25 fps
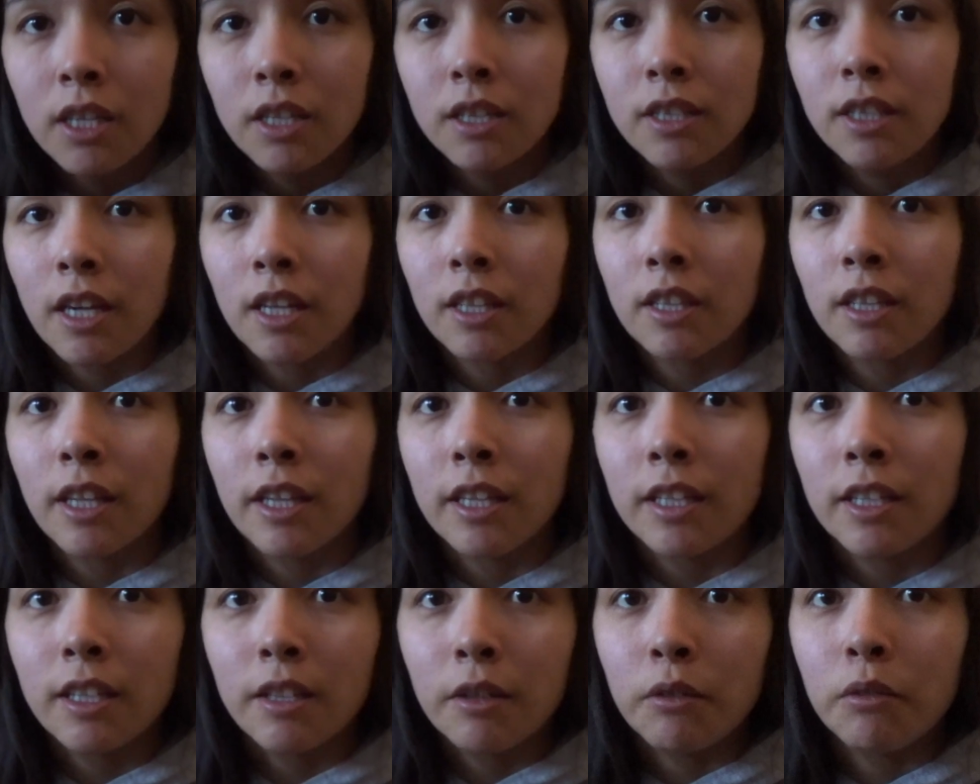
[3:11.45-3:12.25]
that
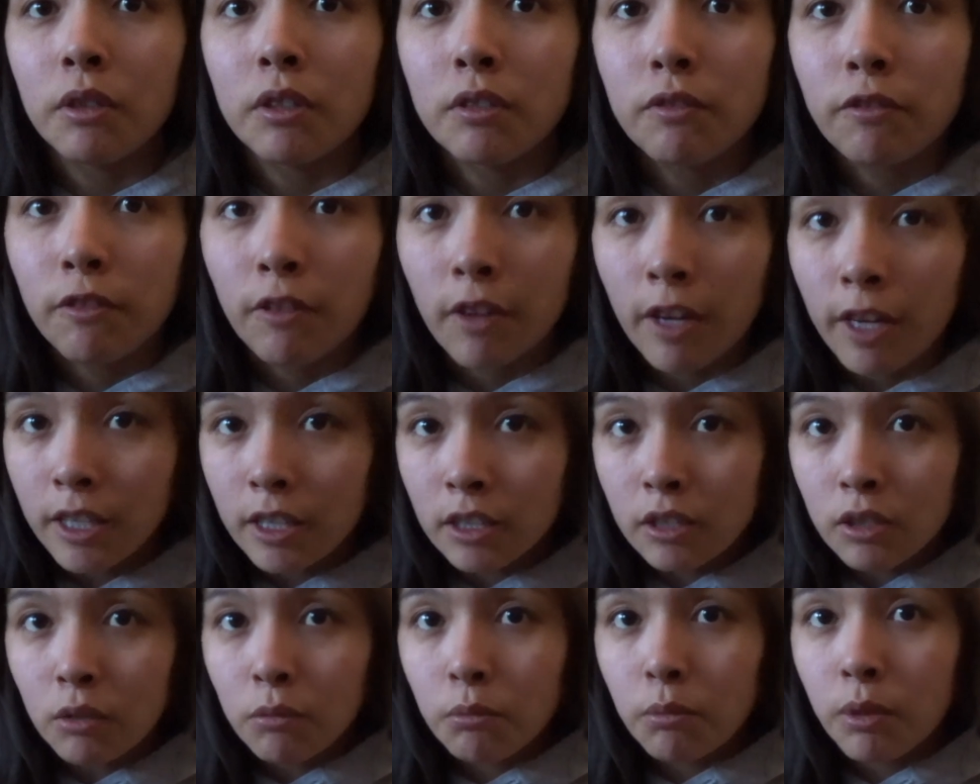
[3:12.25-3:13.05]
like it would fray
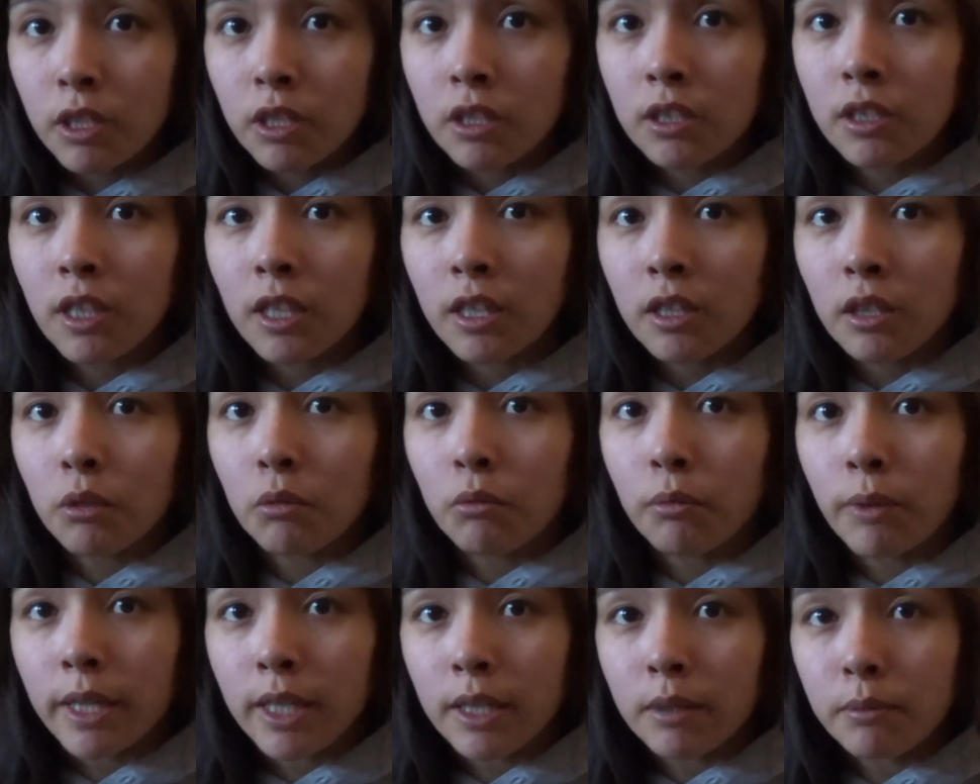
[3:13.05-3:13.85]
so much that the
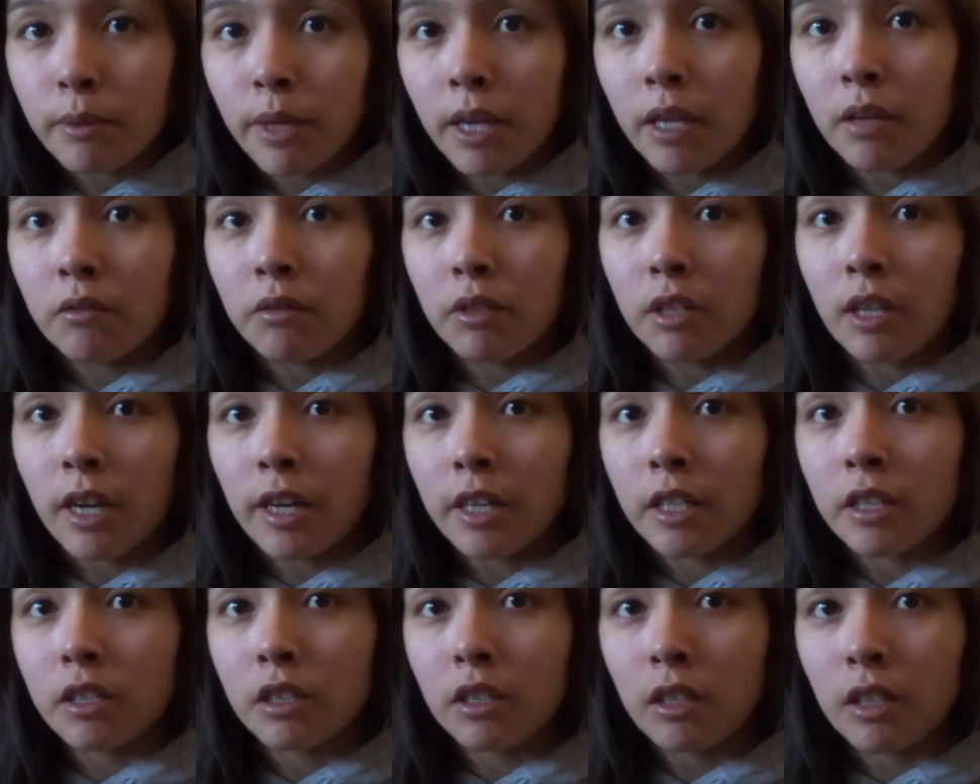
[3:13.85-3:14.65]
waistband would
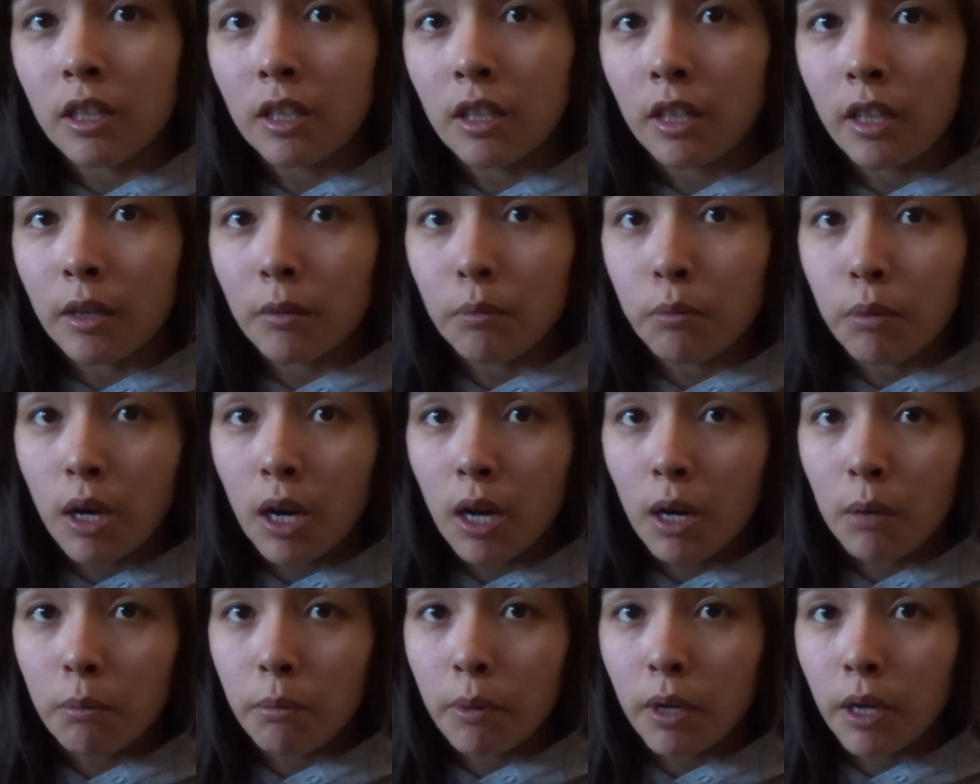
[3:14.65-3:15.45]
actually like
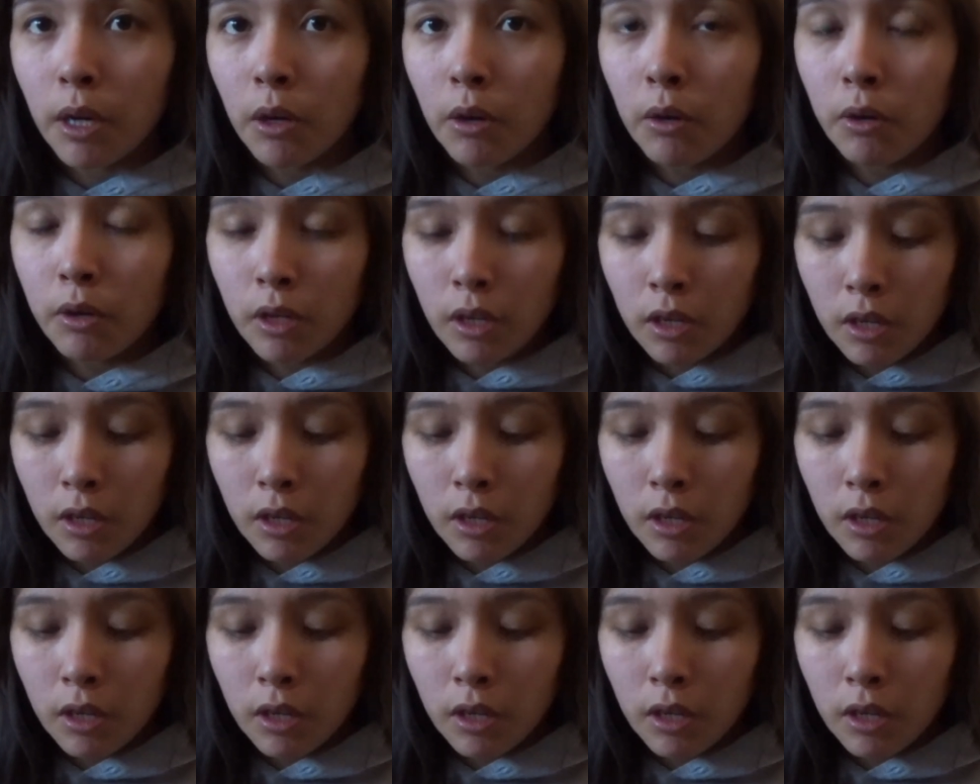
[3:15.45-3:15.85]
pop out.